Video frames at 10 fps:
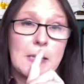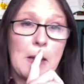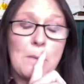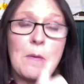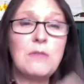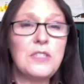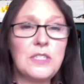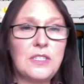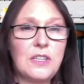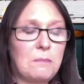
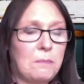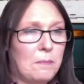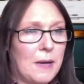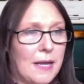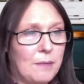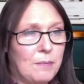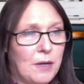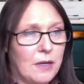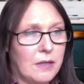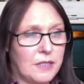emotions don't play a
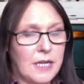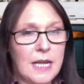part.